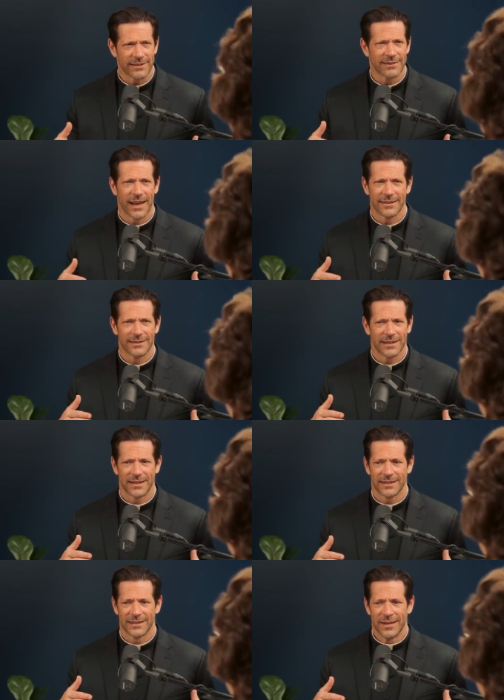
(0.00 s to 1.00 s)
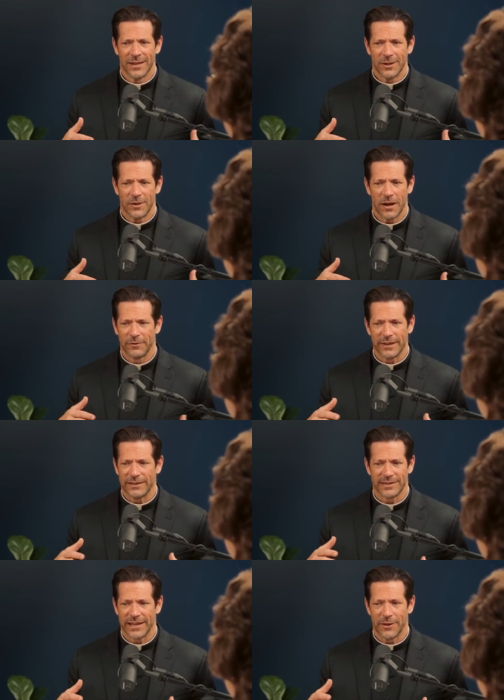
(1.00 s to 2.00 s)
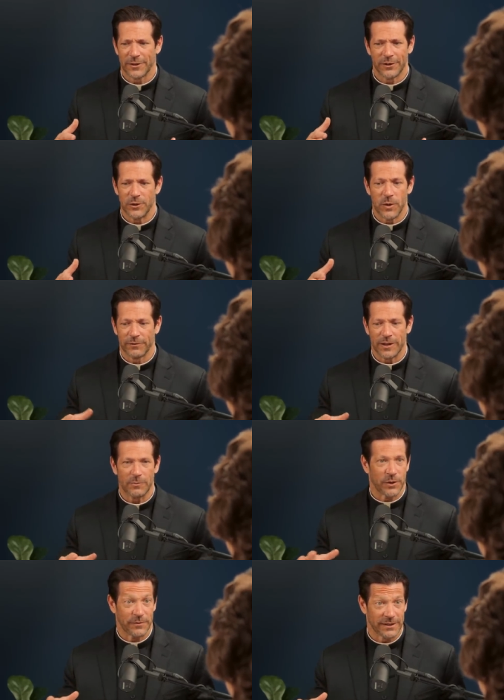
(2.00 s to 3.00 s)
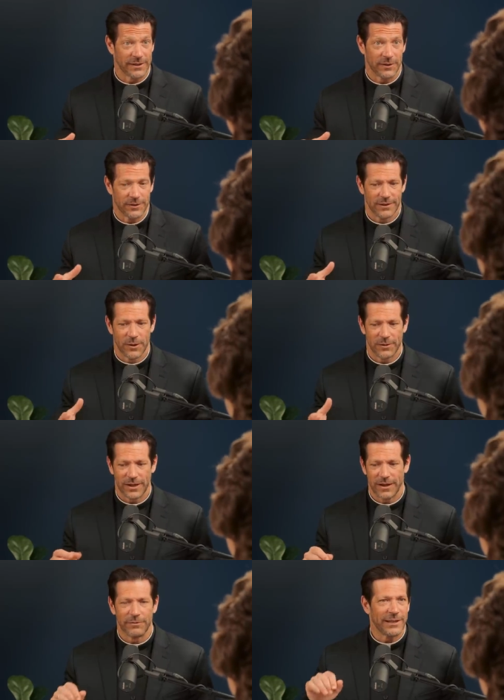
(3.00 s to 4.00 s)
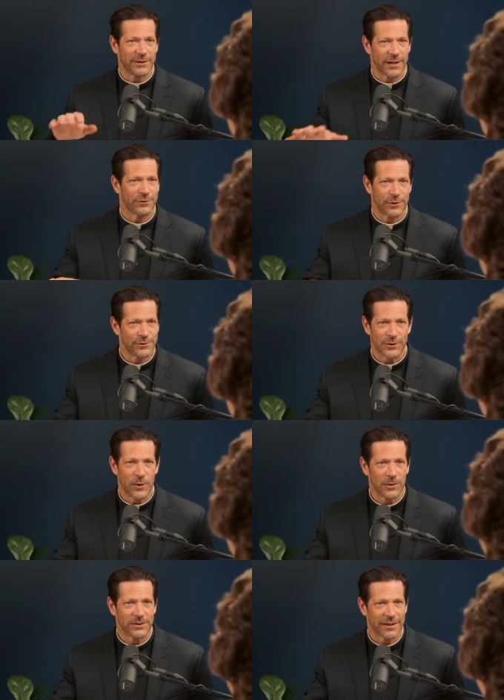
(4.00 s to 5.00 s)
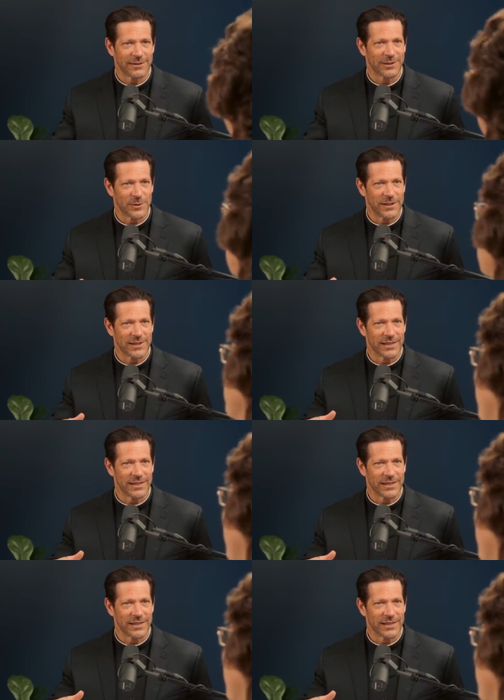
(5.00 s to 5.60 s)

It's not uh, yeah, everything's together and you do everything perfectly, or you know, yeah. everything you touch turns to gold kind of situation.